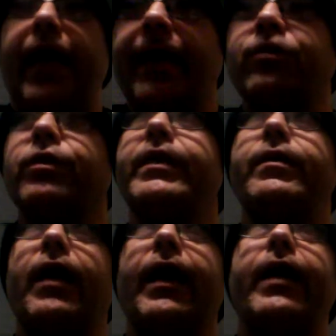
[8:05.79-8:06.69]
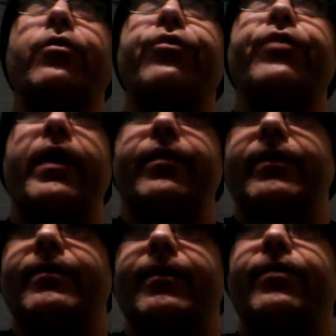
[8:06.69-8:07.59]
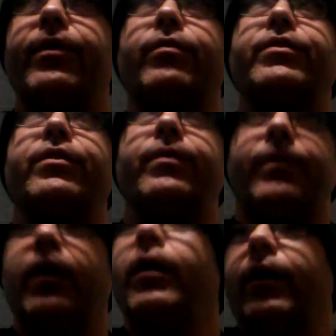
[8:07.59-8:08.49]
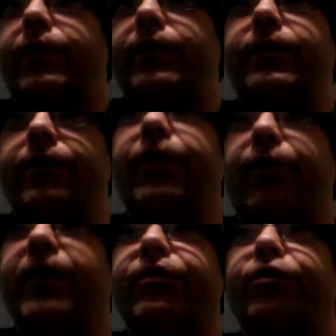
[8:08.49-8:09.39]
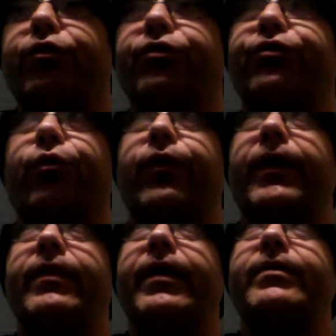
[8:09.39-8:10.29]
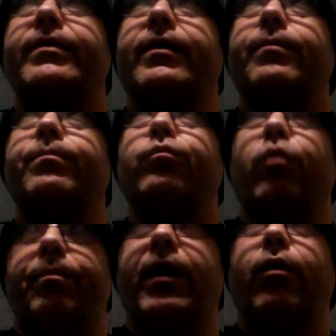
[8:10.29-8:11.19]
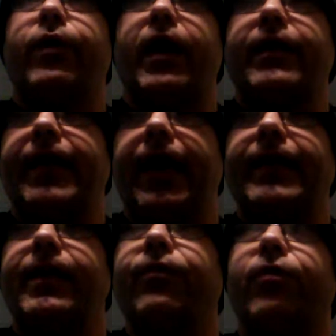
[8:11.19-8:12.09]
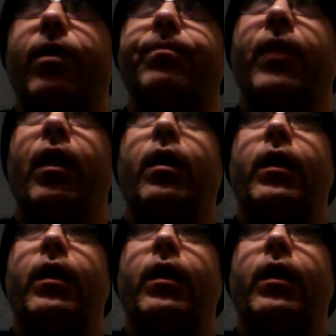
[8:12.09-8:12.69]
actually I understand that there is a true story that Romero got the idea from.